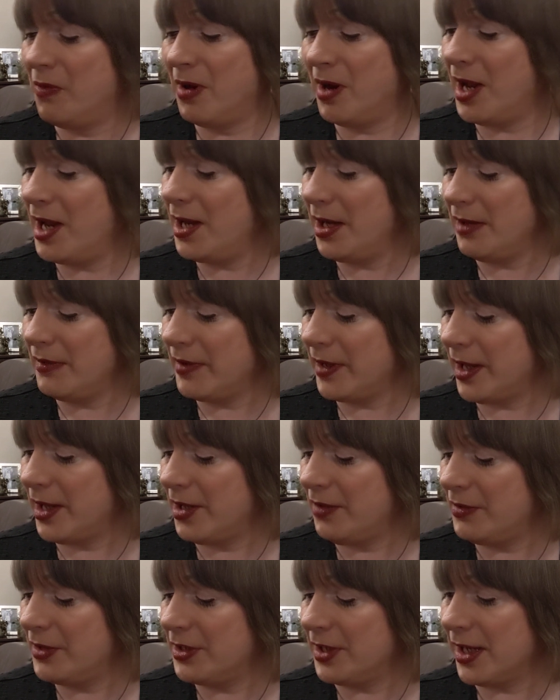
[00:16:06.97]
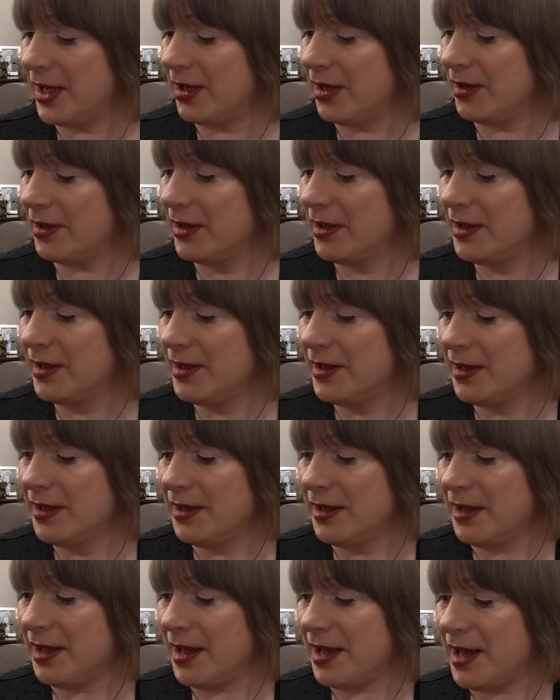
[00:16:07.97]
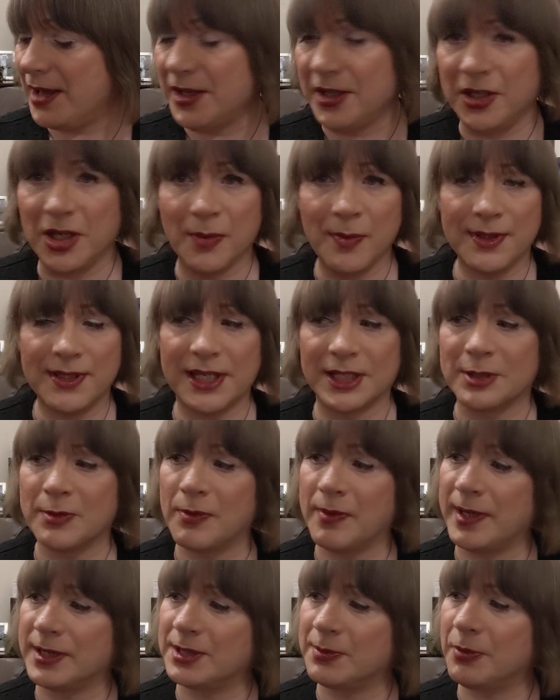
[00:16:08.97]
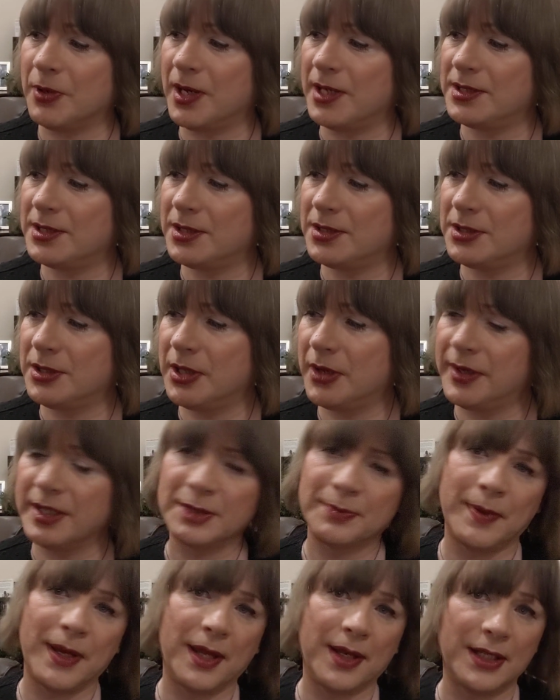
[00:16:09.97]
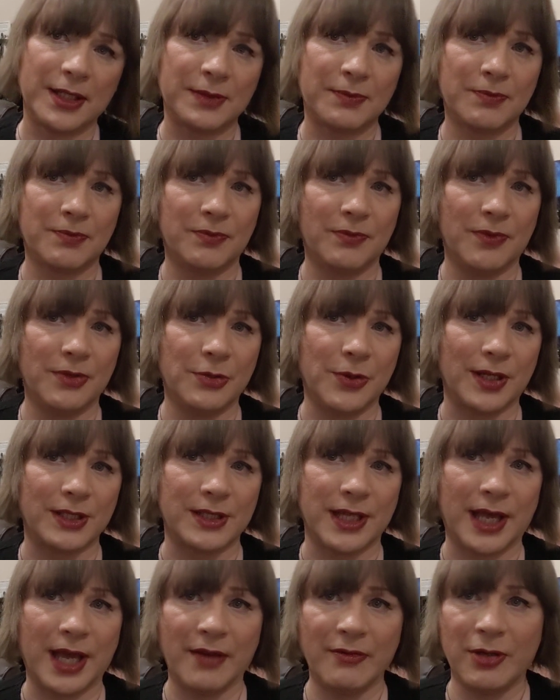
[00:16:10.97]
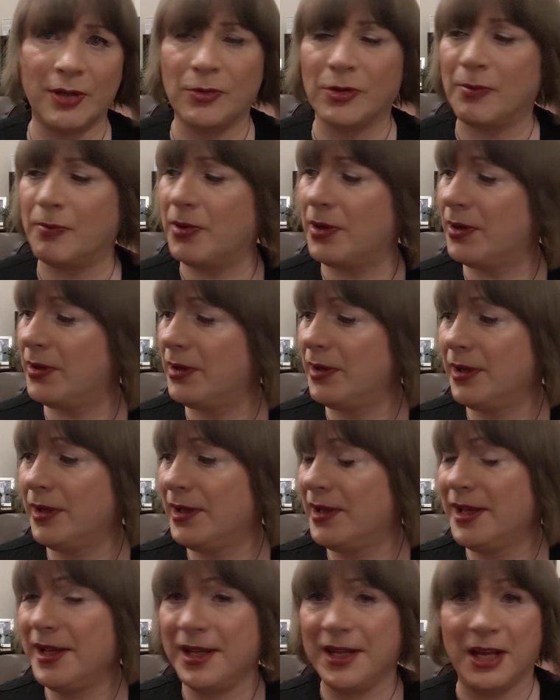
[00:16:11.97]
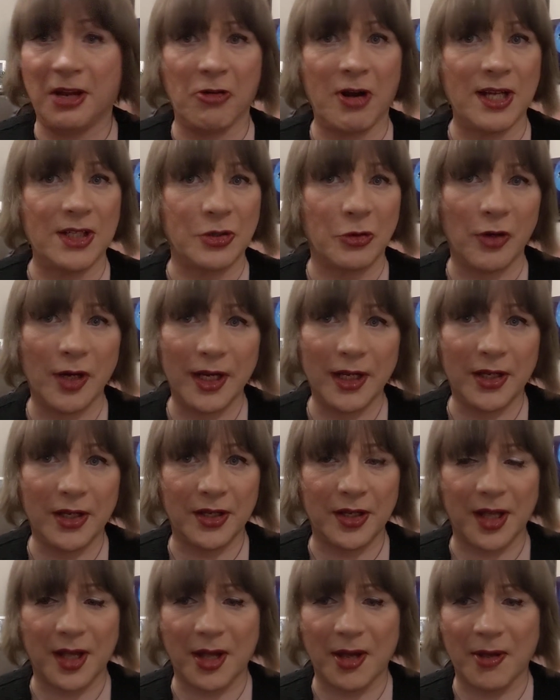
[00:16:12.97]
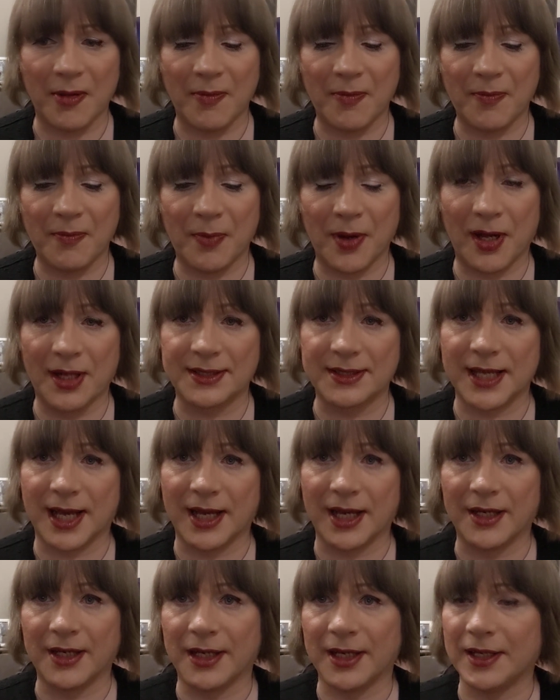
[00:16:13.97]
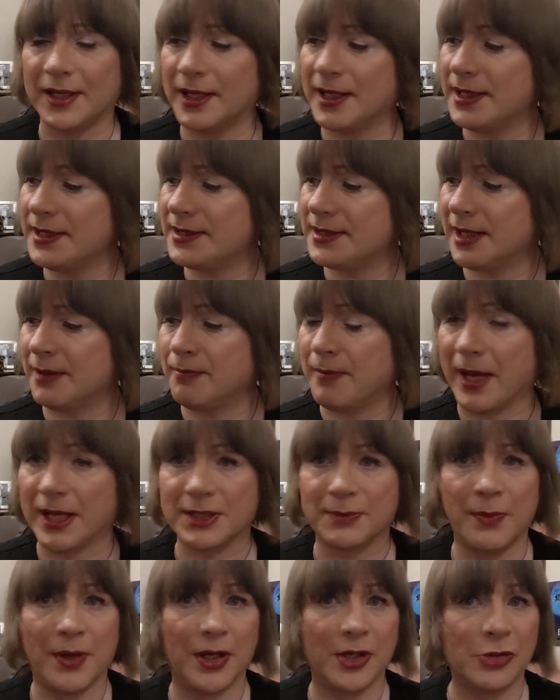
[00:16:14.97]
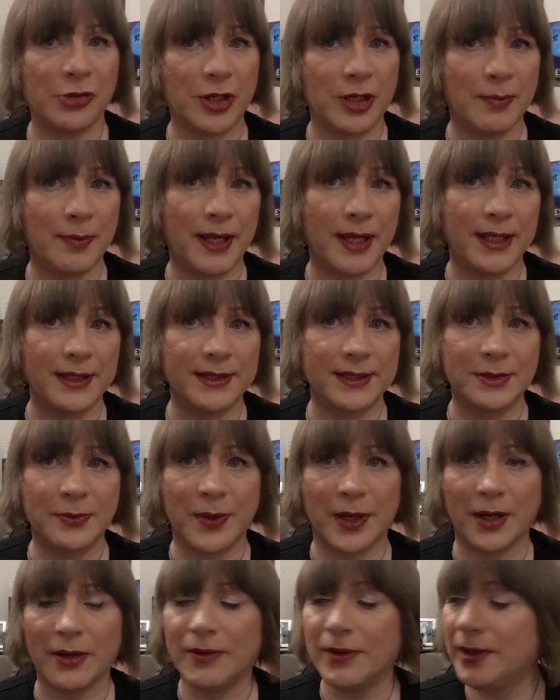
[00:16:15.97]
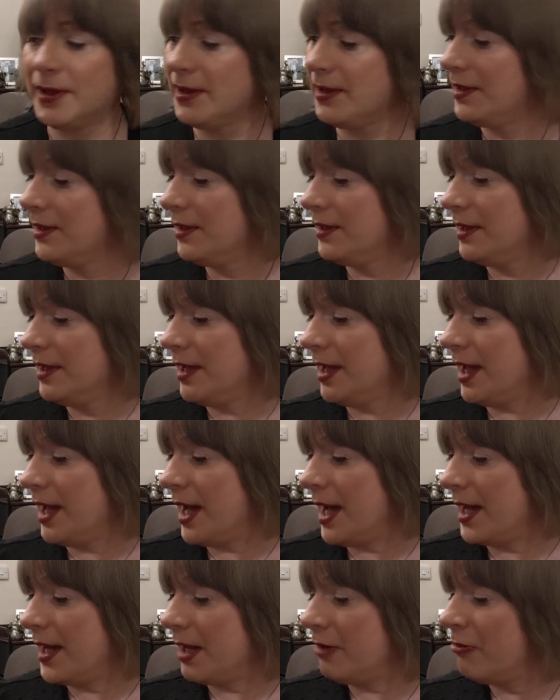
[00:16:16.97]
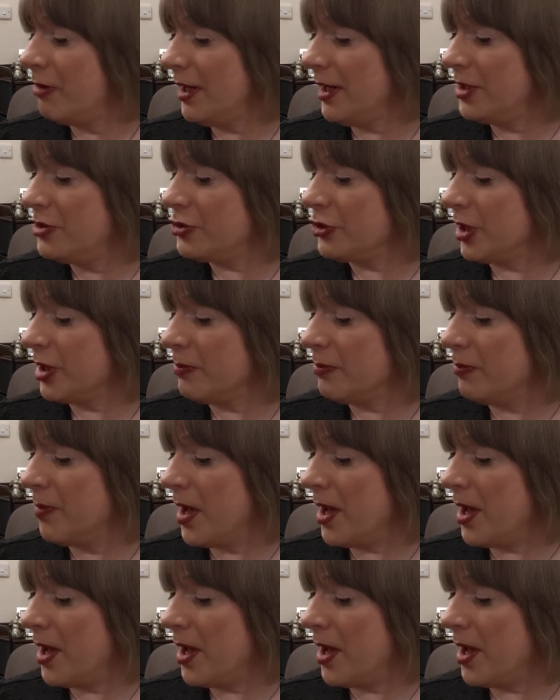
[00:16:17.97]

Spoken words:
I love it. I love the dialogue. And the humour takes me by surprise, because you don't expect this to actually have humour in, but he writes a really good Bart Allen in this, and Max Mercury appears as well. And I really enjoy